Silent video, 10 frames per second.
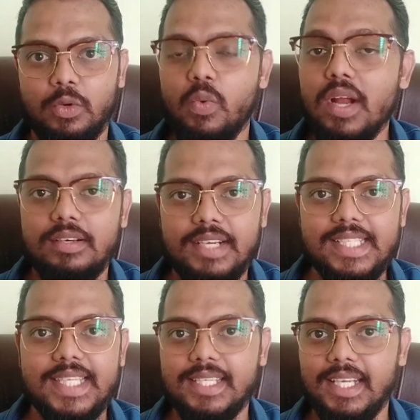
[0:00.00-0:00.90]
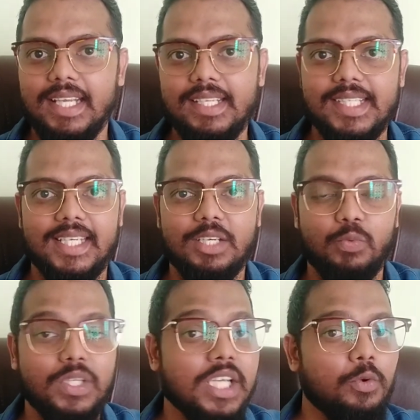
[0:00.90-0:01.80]
one recent incident
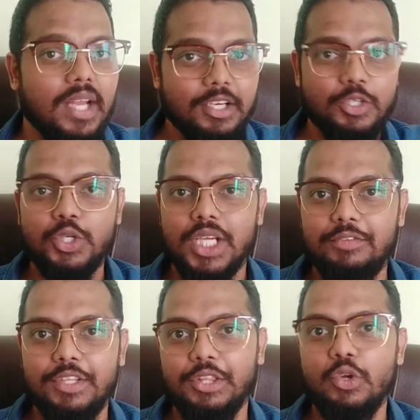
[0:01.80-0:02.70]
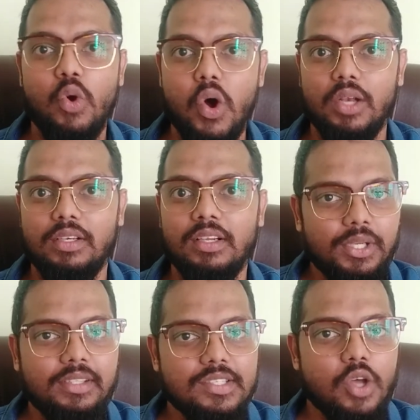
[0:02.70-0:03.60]
which I would like to share with you all.
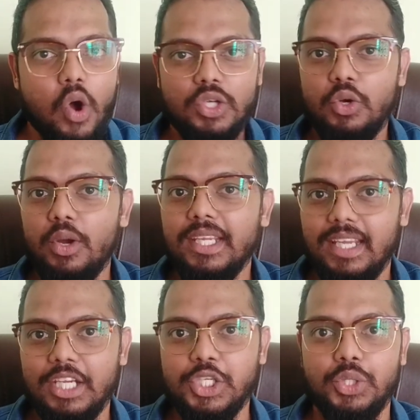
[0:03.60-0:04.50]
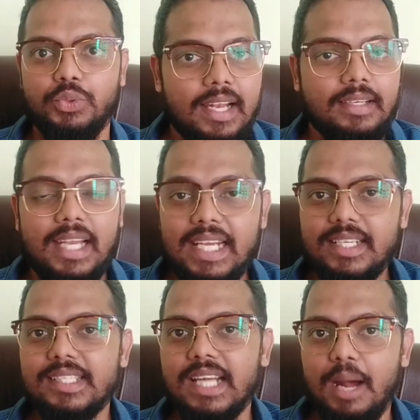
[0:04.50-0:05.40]
During this ongoing issue, the
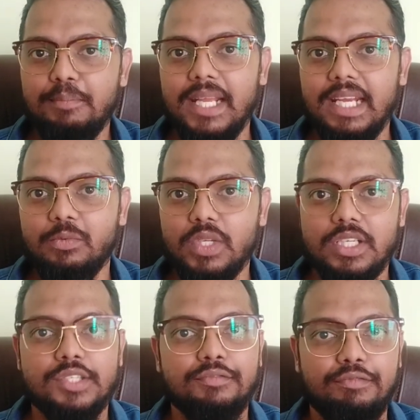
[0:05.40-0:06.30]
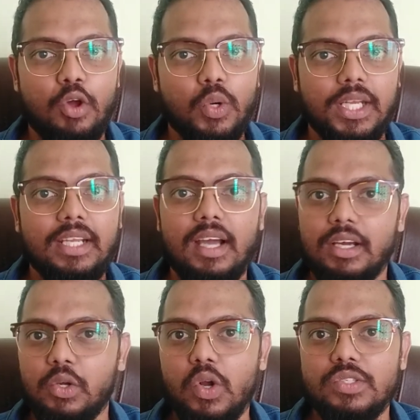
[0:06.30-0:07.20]
latest update which is floating
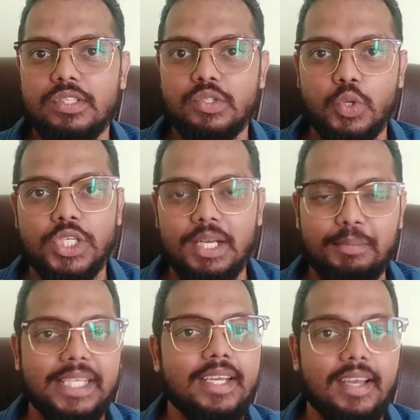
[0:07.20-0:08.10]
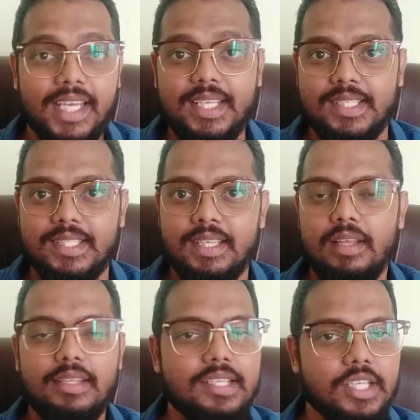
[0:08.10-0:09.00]
across the social media is
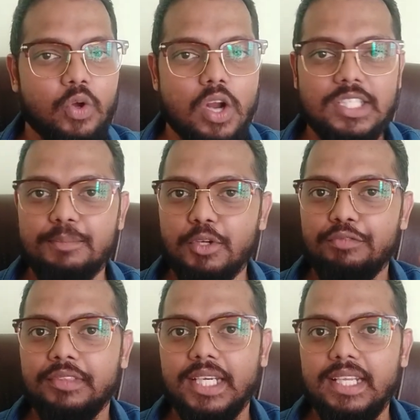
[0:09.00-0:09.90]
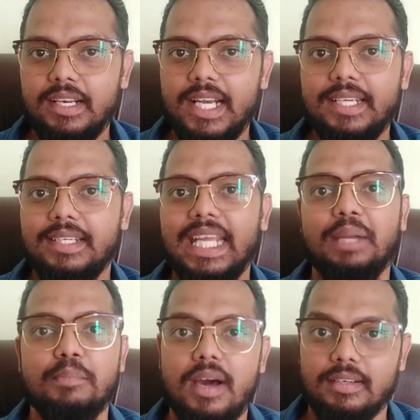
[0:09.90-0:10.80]
there's a concept of three red
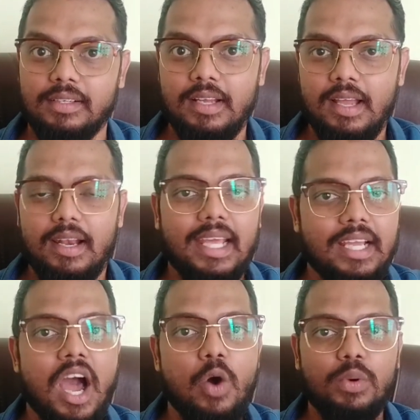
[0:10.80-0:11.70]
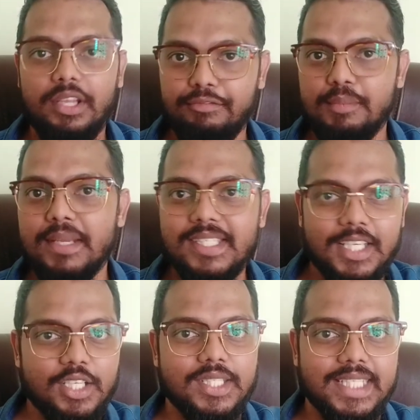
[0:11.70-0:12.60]
tick mark like how if a
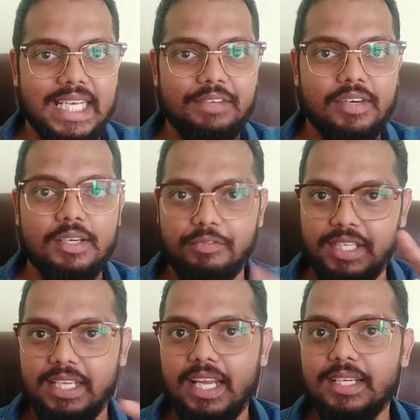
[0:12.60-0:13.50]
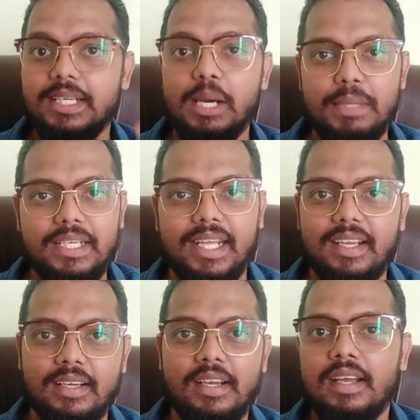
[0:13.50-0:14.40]
message is delivered we get double
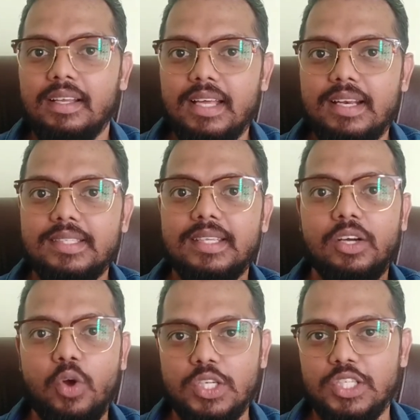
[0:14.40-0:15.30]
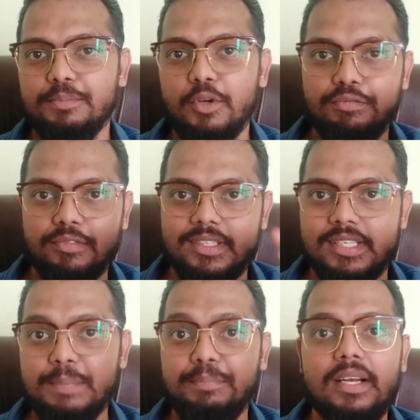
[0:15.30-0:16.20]
tick there is a concept of
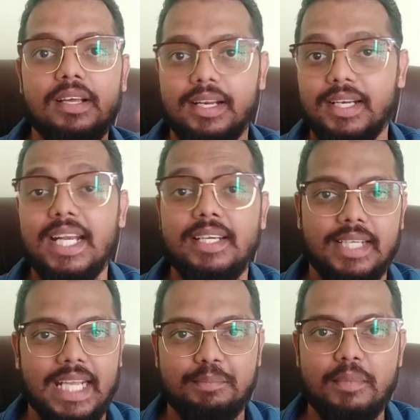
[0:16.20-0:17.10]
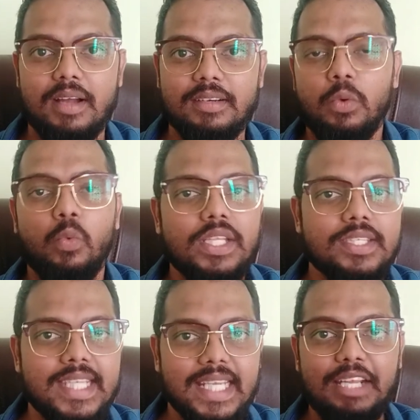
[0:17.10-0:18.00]
triple red tick mark which
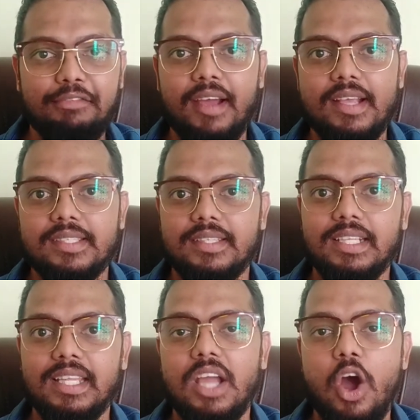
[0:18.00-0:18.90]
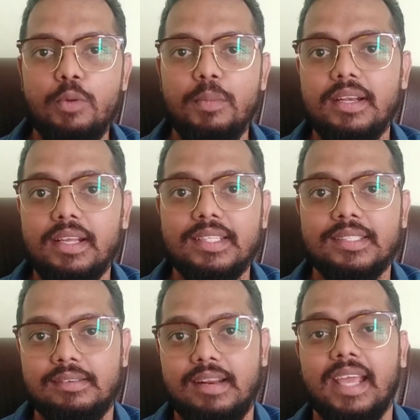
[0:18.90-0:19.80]
signifies that the government
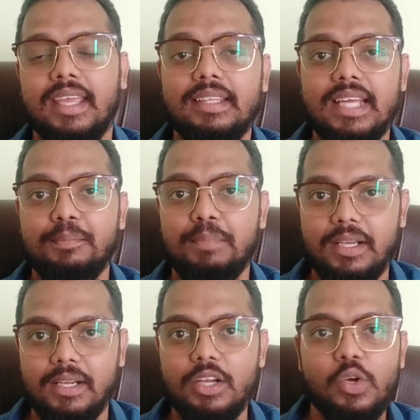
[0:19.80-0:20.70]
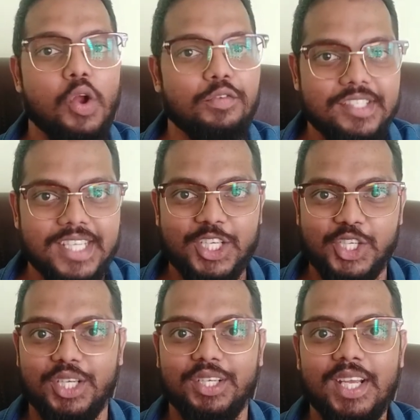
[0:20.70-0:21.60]
is tracking that particular
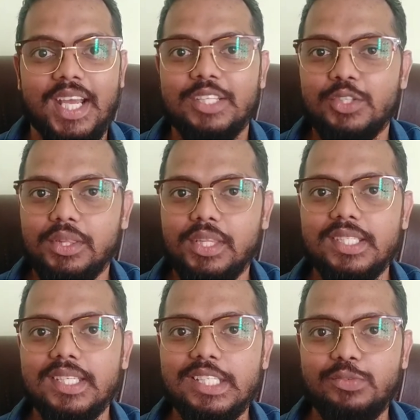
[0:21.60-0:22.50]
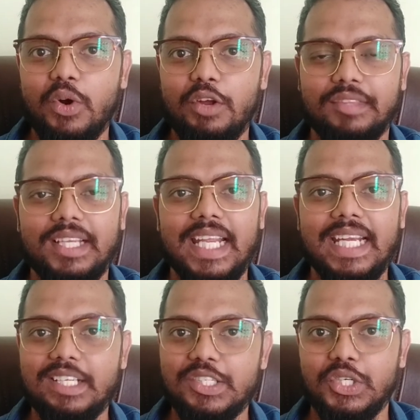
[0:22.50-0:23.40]
conversation so this is one of the
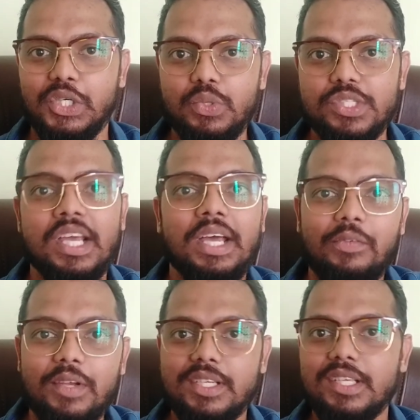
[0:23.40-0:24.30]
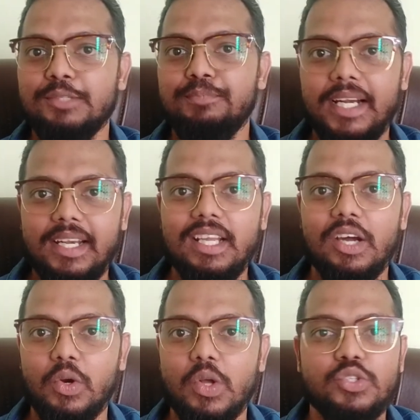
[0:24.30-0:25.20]
latest news which is spreading
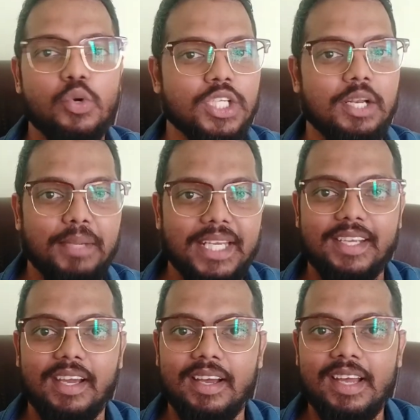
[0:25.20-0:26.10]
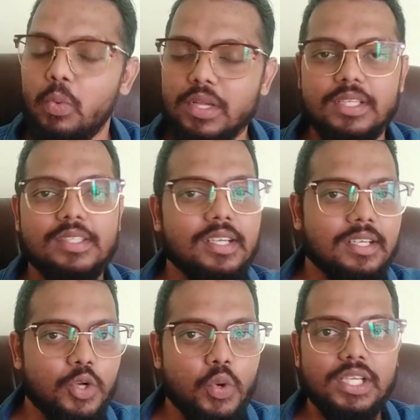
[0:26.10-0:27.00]
across social media which is a
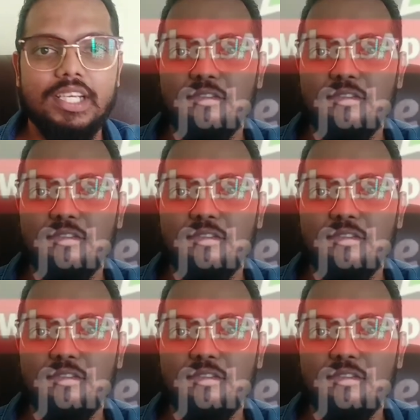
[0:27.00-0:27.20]
totally